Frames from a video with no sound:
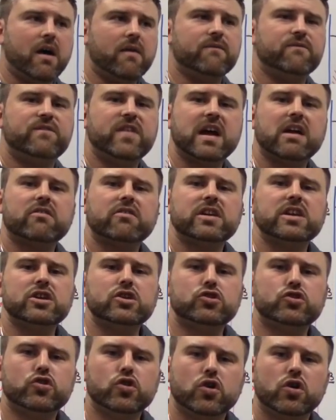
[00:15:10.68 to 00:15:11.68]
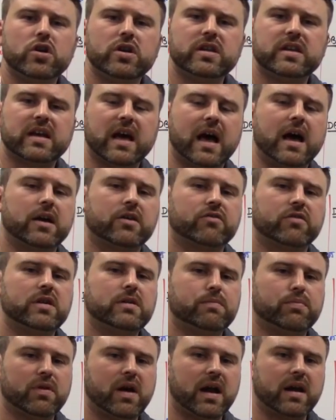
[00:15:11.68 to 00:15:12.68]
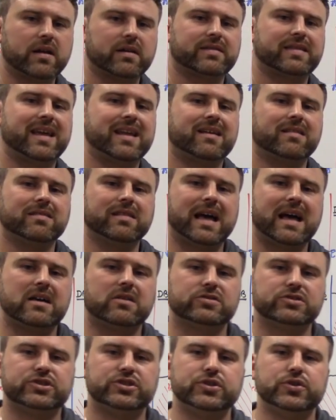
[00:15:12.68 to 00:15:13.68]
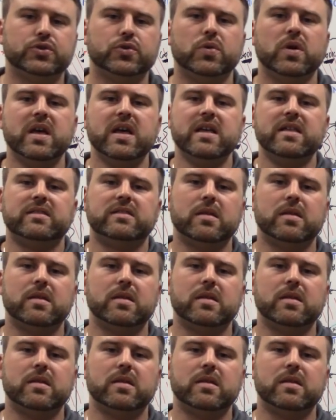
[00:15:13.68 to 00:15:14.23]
a very good concrete product that allows you